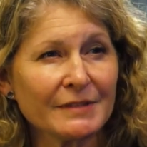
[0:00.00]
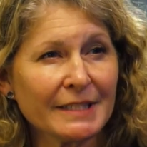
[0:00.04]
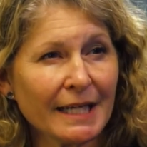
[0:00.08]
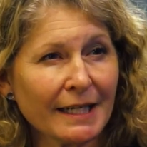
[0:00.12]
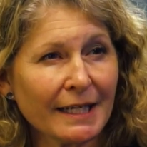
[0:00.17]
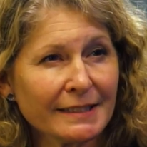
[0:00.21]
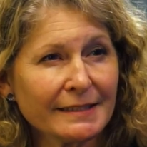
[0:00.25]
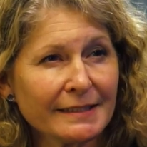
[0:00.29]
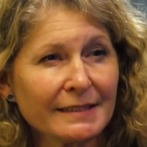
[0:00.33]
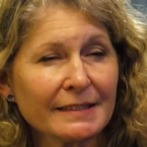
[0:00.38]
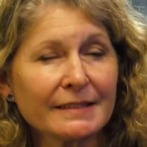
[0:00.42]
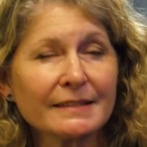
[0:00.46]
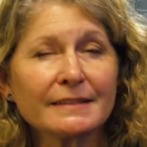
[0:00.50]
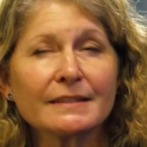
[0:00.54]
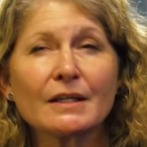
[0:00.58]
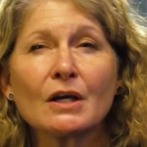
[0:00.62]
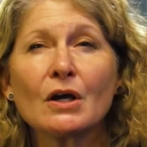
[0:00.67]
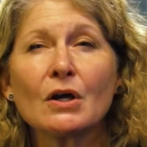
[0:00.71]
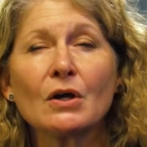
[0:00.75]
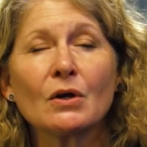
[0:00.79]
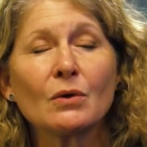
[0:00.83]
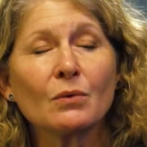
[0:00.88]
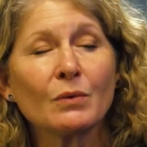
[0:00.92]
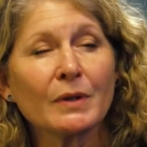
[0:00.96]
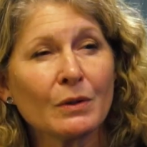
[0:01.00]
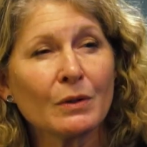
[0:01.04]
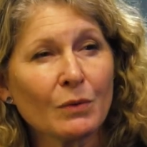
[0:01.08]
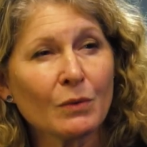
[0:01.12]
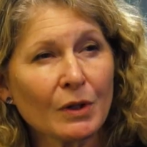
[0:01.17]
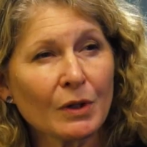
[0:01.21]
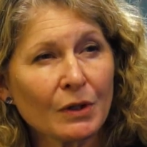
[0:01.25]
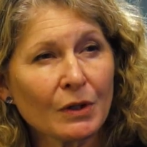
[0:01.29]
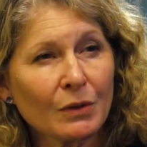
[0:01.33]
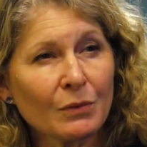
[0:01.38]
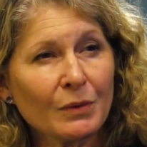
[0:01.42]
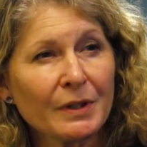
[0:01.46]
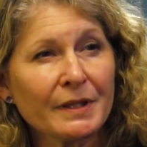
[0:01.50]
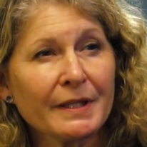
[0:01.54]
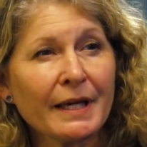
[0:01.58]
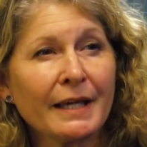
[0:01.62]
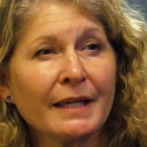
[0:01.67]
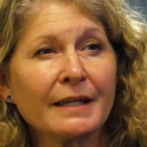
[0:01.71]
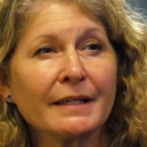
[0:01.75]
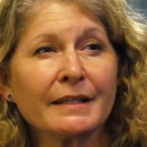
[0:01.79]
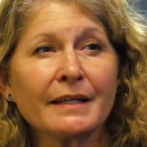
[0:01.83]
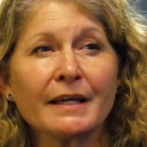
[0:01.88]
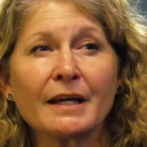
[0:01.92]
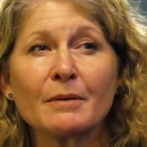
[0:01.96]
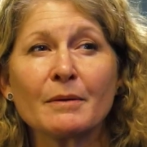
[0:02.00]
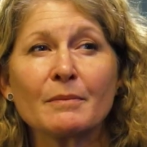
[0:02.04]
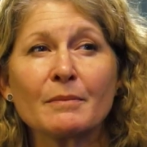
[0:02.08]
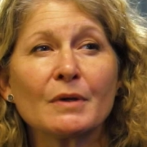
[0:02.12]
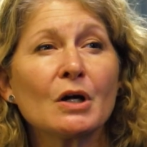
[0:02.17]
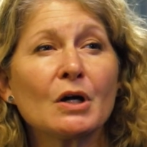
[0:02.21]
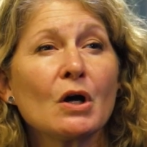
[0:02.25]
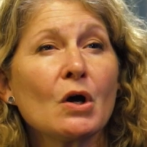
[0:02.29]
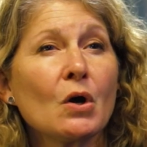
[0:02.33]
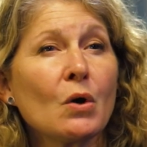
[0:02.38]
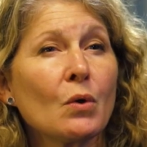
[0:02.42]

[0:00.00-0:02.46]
Texas. We work with A and M.